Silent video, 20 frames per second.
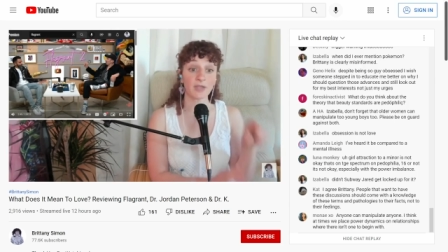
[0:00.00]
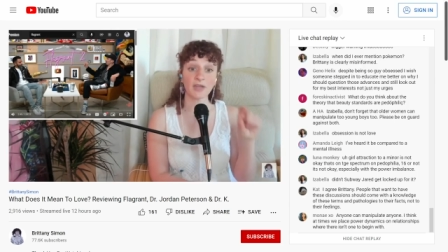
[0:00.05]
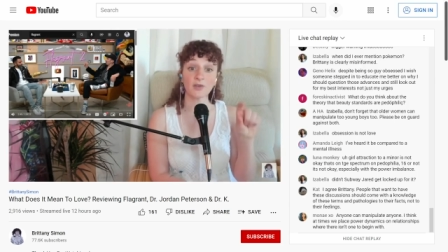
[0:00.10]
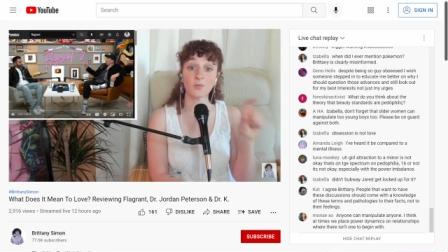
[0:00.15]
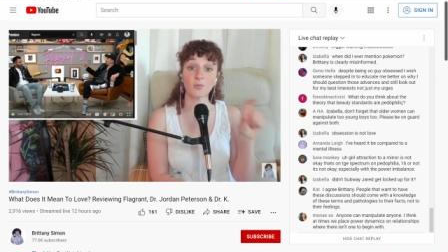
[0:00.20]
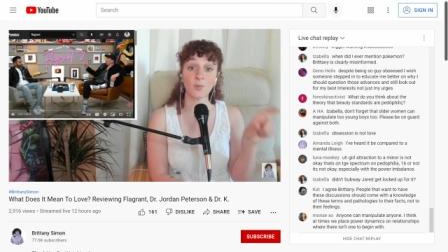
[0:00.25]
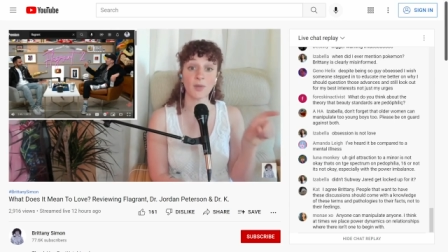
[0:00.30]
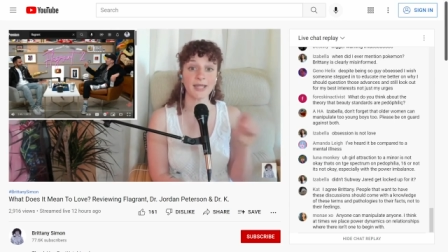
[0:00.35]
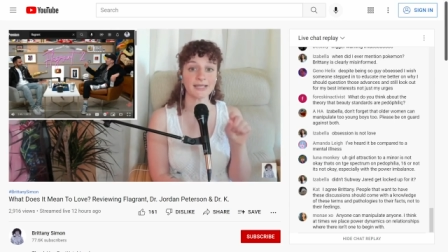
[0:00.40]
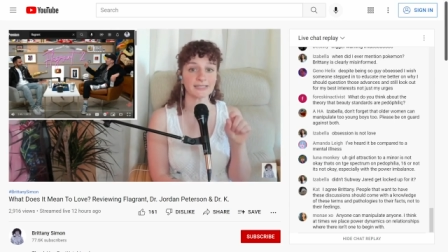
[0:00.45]

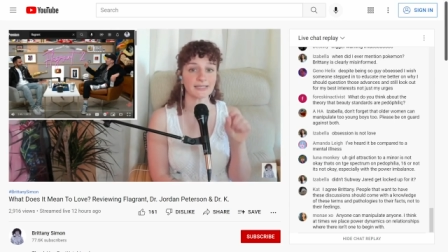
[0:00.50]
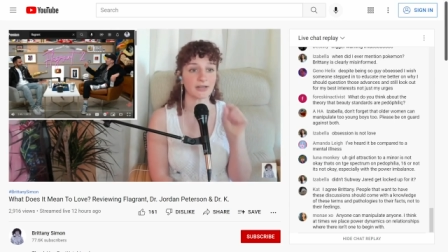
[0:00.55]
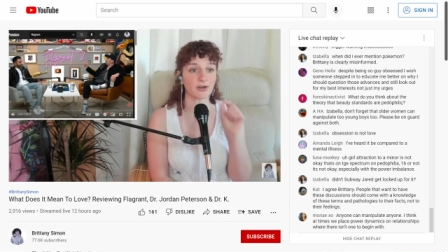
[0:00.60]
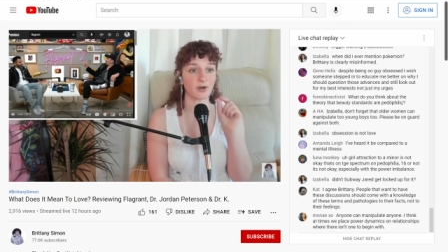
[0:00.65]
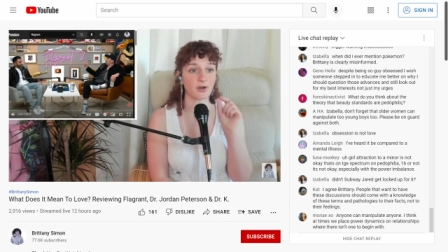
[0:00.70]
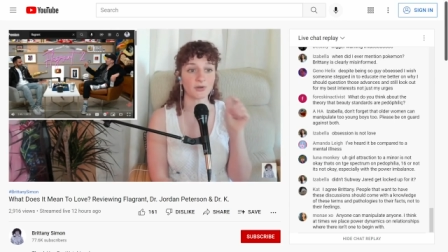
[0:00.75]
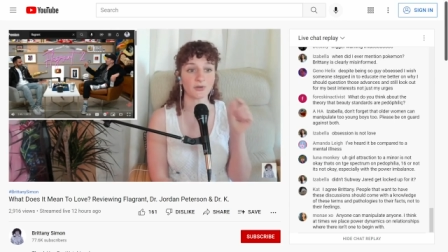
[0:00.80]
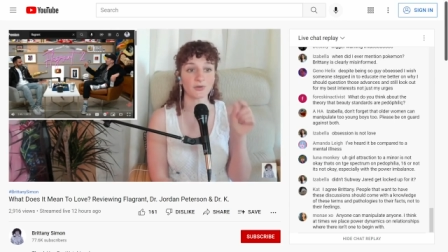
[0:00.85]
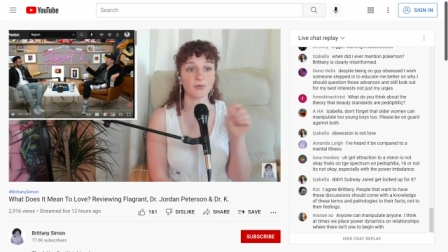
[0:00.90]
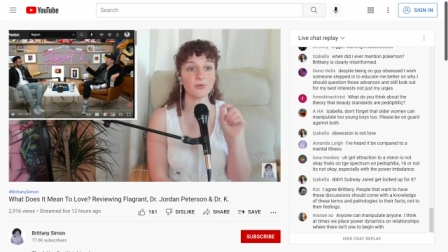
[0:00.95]
in ways that
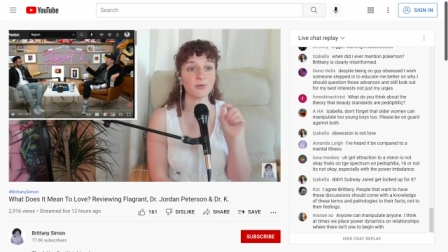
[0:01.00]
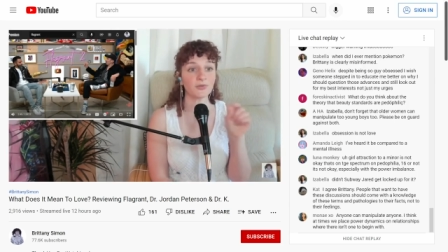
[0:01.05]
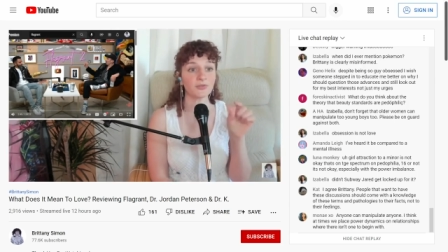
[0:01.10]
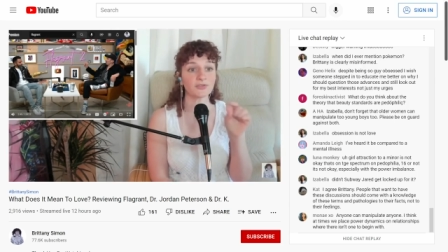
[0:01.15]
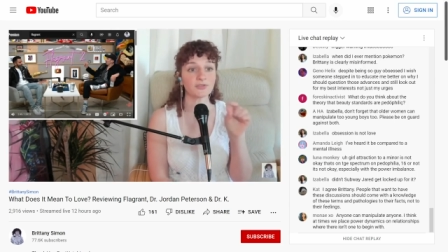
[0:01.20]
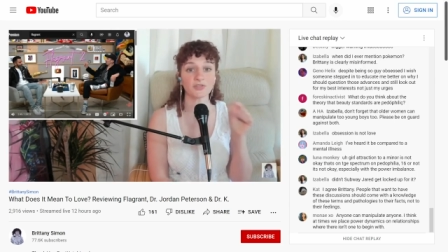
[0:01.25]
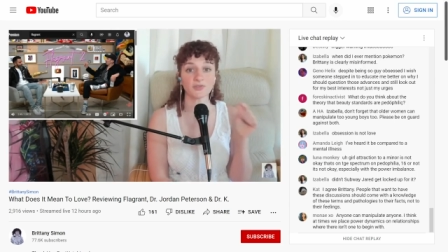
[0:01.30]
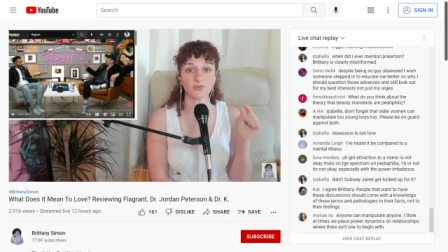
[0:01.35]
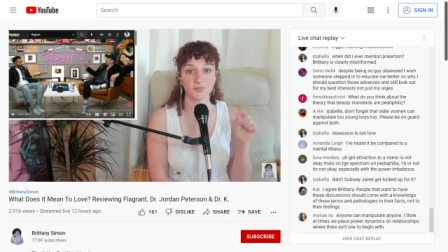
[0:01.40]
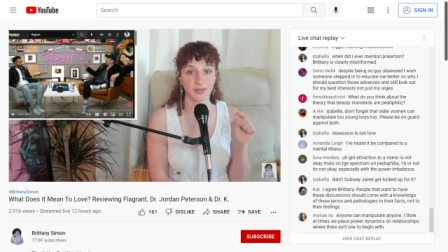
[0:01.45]
are
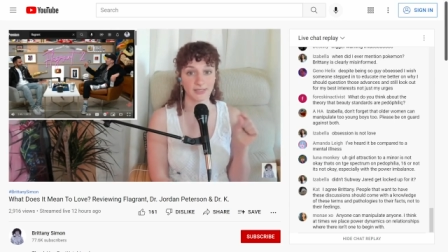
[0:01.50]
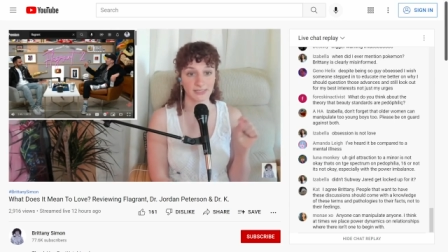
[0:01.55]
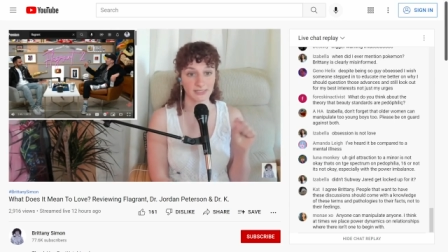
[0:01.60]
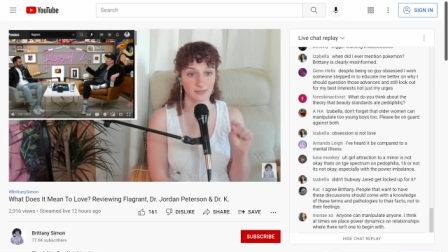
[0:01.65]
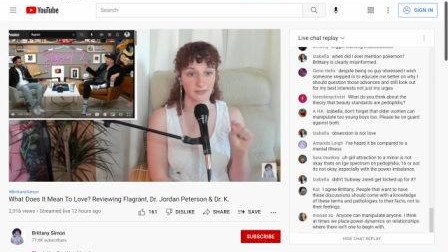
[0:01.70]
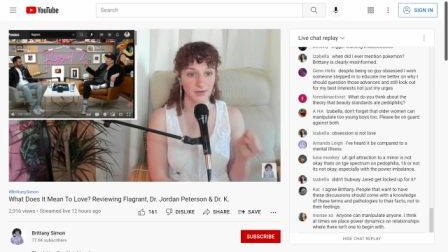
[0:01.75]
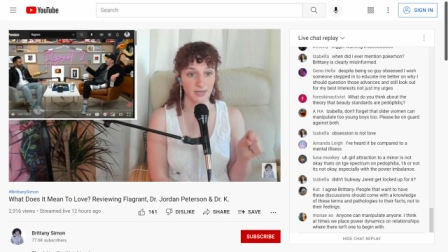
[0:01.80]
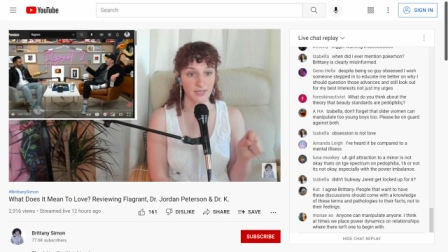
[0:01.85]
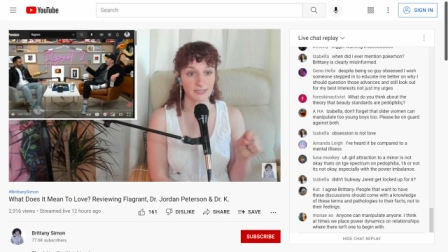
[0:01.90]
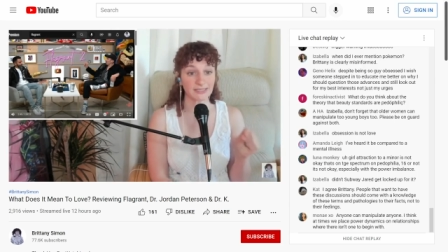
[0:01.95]
uncouth to the rest
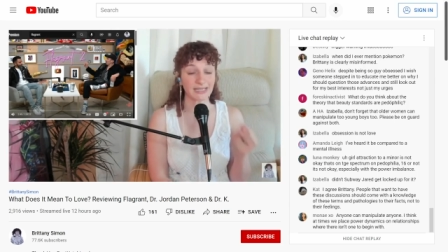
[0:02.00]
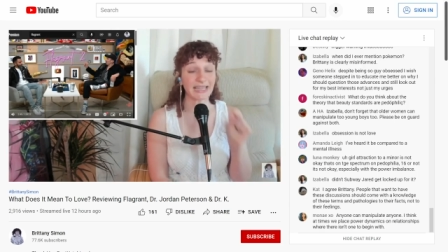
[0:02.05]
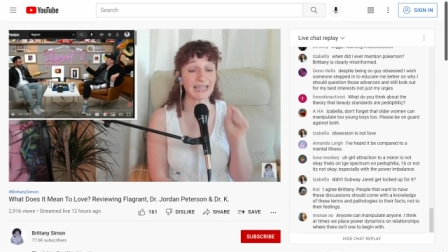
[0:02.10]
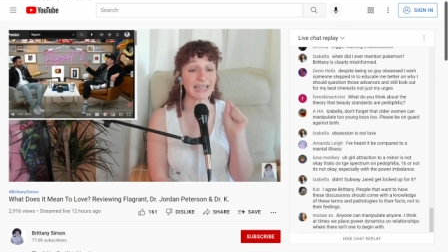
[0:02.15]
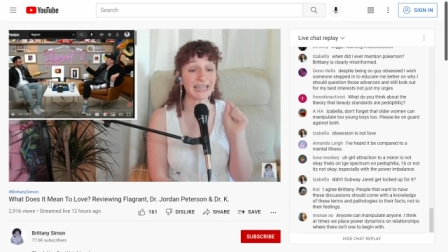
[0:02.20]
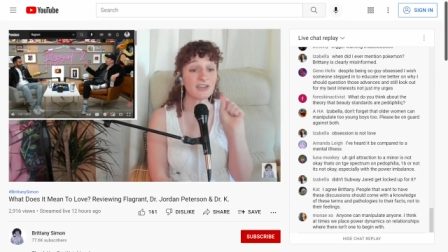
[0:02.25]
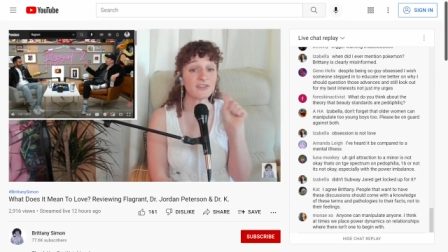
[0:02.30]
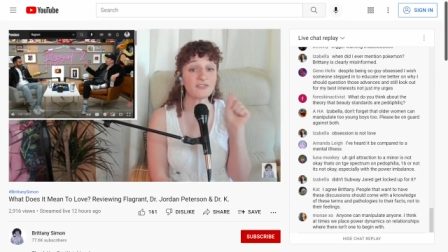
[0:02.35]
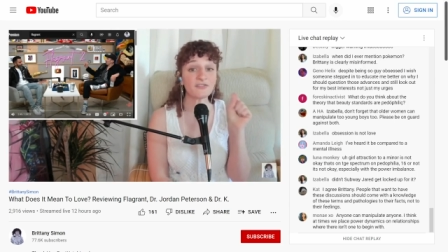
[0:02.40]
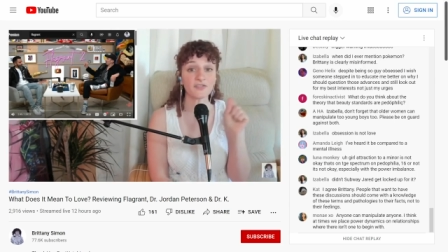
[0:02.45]
of us,
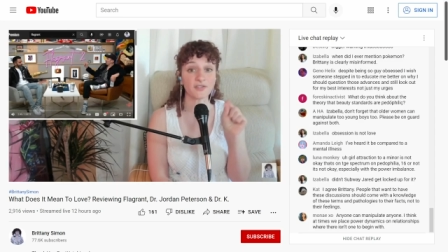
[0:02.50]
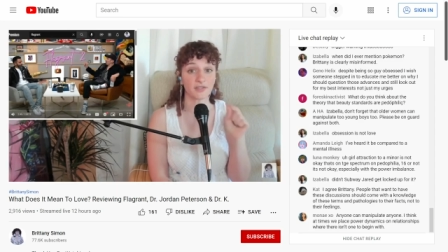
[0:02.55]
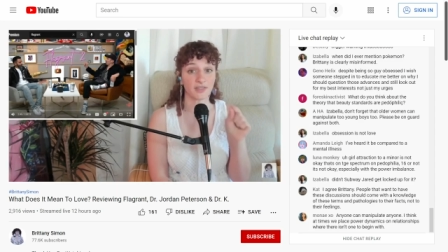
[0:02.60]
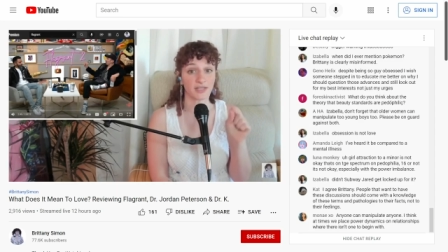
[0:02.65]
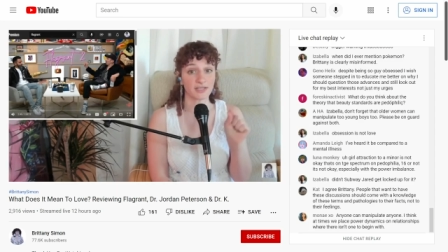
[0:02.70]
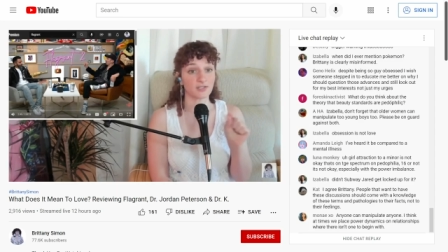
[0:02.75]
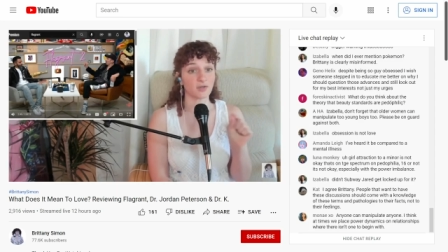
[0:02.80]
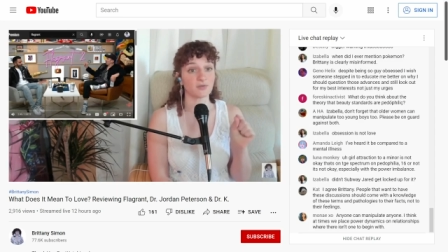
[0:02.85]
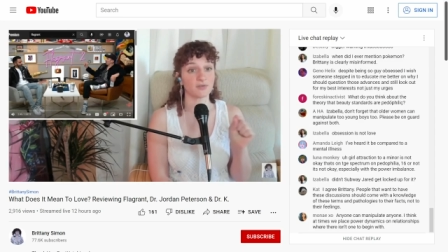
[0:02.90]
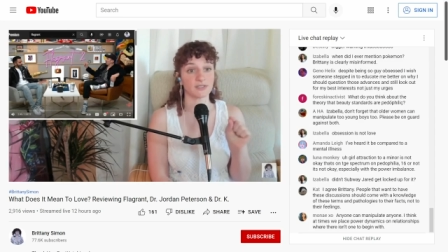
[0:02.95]
if
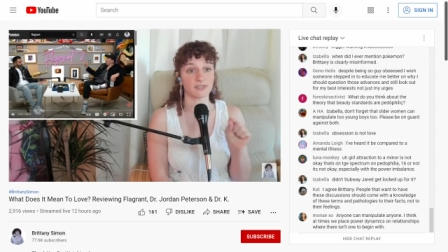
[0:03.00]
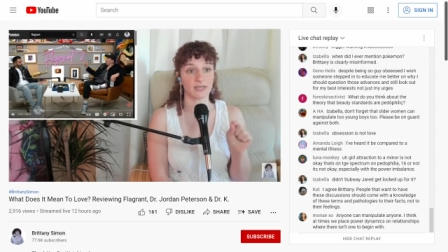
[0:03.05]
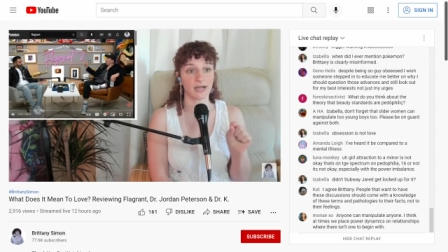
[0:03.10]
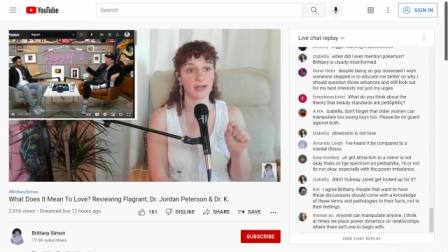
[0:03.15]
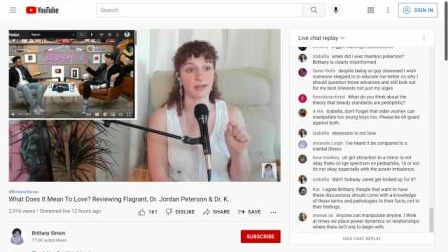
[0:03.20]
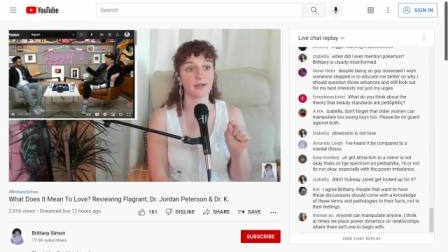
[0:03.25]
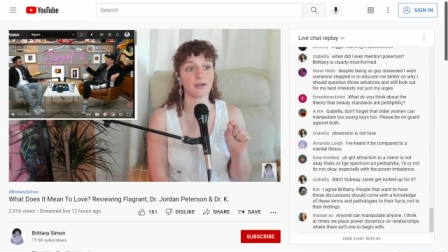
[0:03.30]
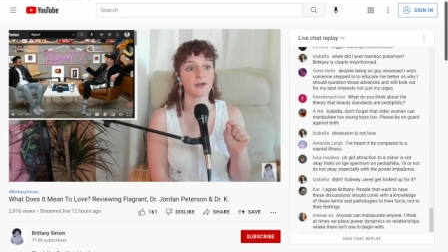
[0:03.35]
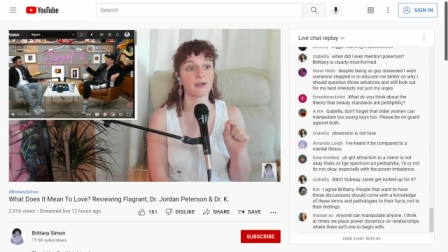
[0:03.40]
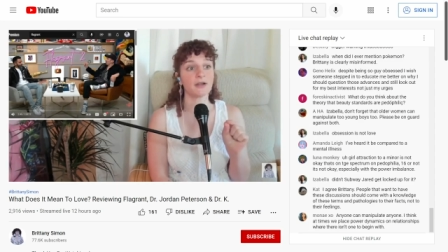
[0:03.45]
they so
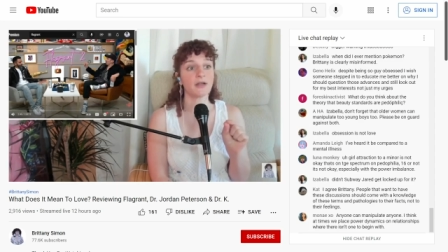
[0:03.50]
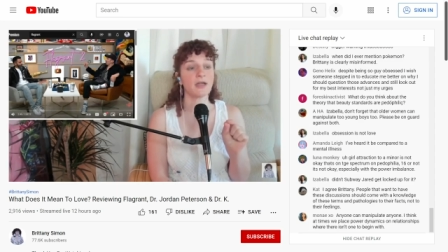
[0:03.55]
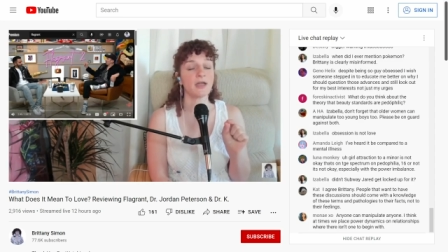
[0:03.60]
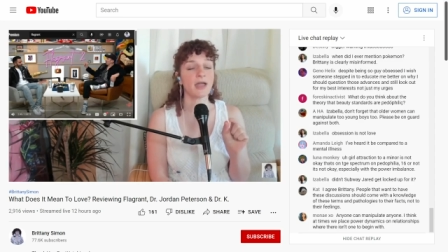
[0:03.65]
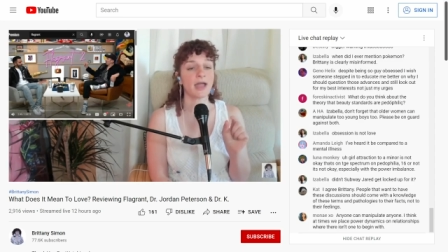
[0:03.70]
desire,